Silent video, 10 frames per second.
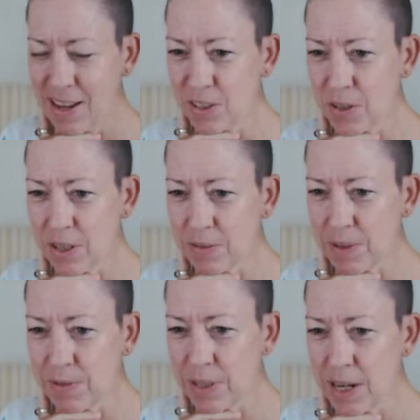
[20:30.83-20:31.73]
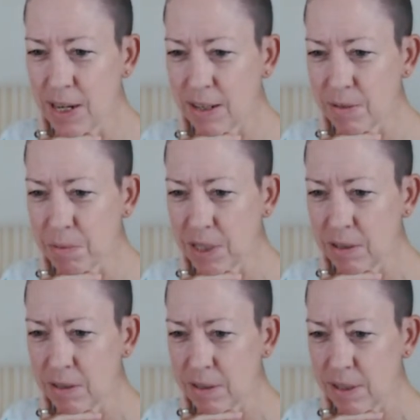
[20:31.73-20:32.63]
2015, oh my
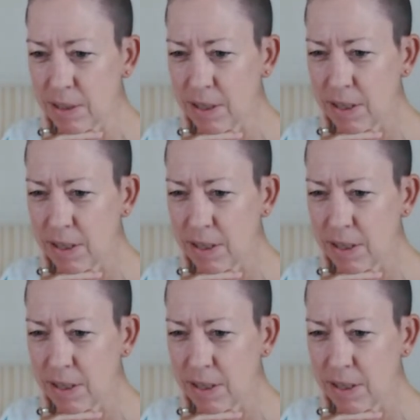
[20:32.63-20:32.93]
God.